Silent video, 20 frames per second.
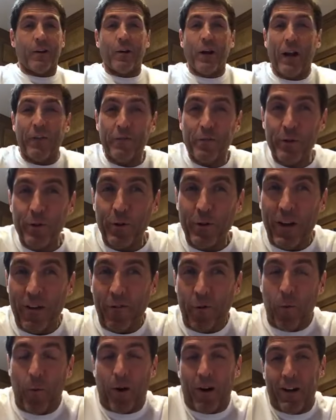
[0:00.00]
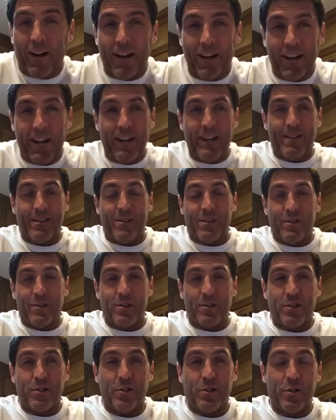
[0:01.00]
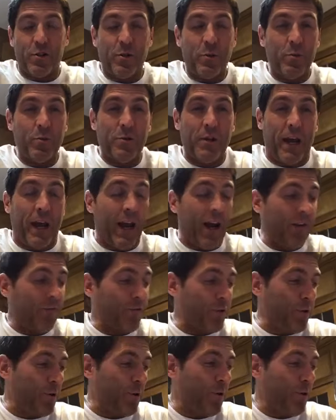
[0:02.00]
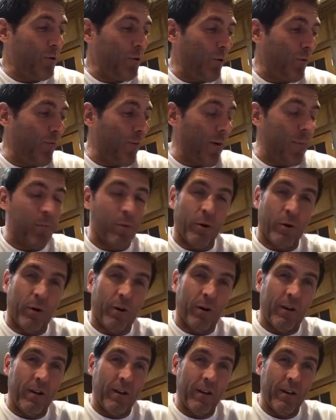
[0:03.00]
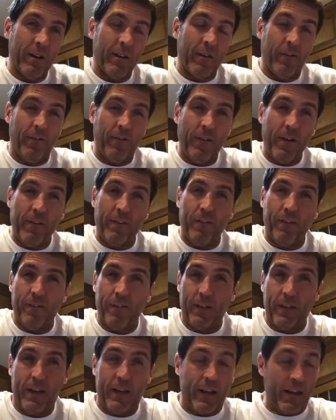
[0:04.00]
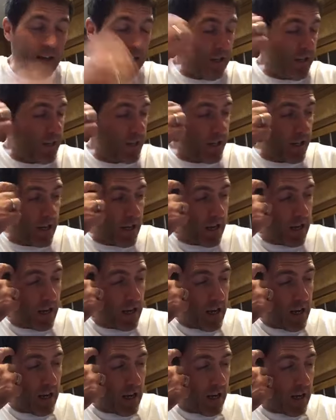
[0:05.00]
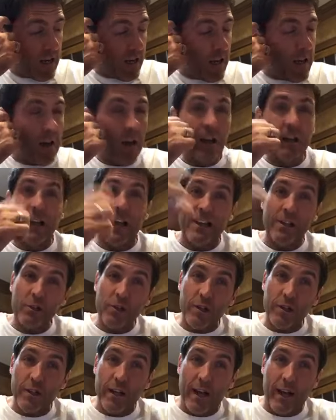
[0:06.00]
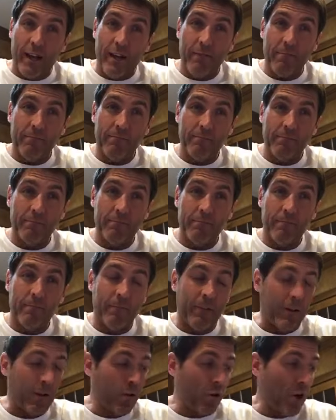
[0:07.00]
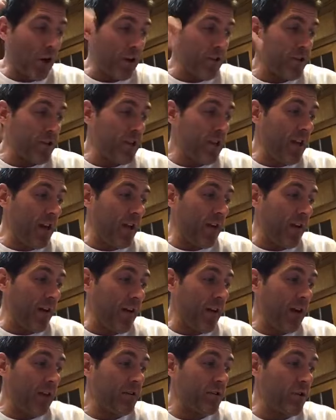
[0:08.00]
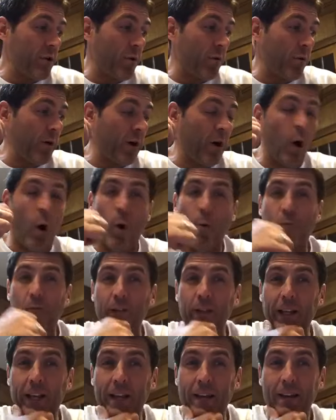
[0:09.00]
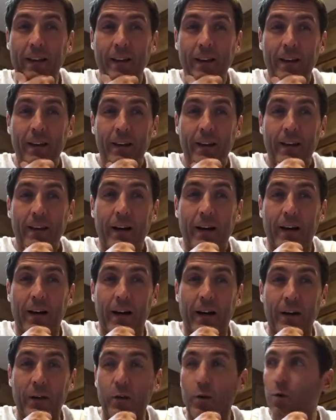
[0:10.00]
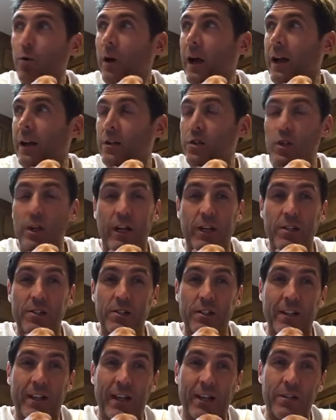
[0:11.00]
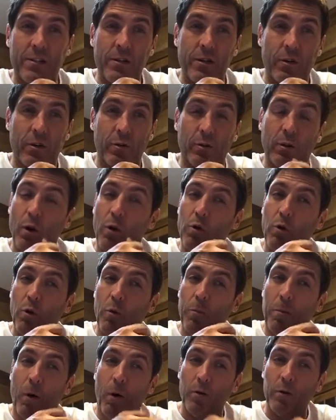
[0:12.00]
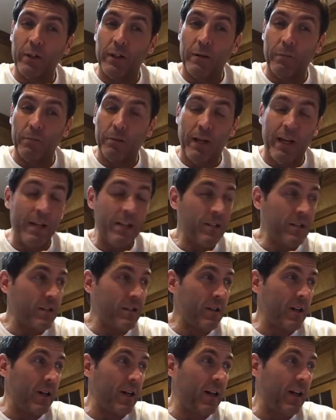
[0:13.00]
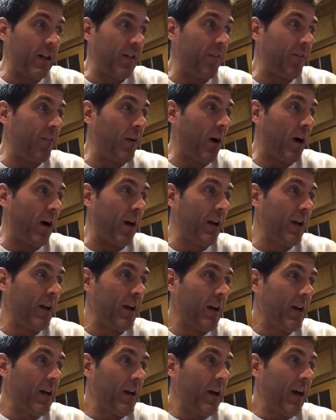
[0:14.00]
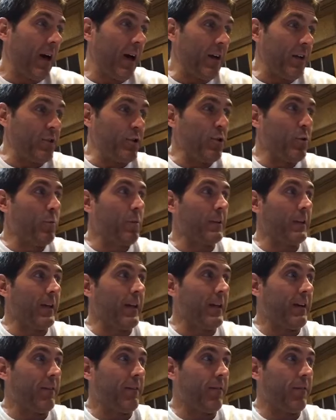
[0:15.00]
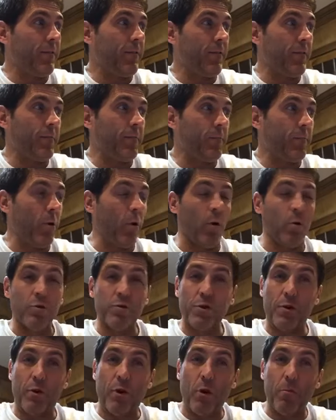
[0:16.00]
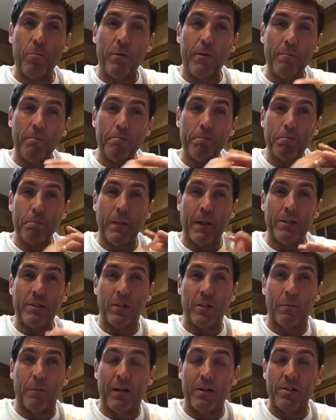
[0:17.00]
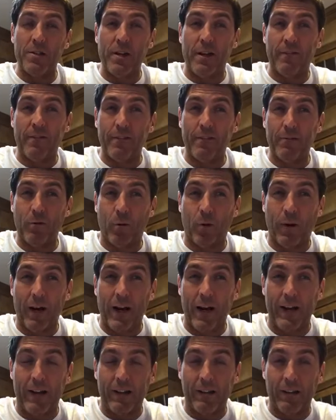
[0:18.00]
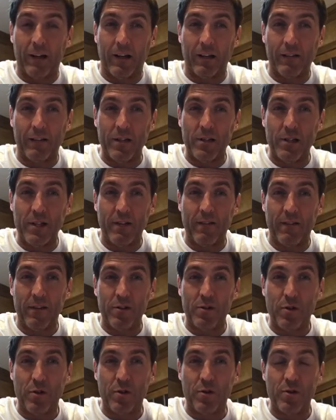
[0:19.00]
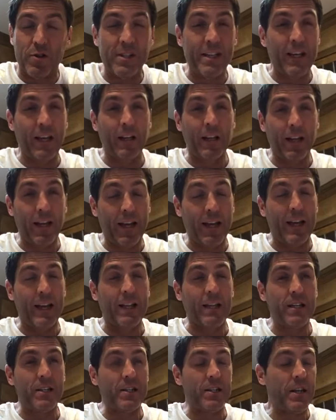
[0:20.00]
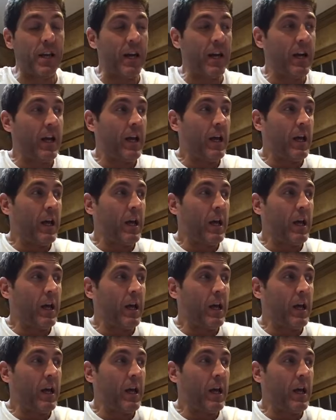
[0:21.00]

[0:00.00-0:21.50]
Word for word: Good afternoon, everyone. It is Tuesday afternoon, November the fifth. It is election day across the area, so uh, hopefully uh, you had a chance to get to your local polling place, and if not, I do believe polls are open until about seven or eight o'clock this evening, so there still is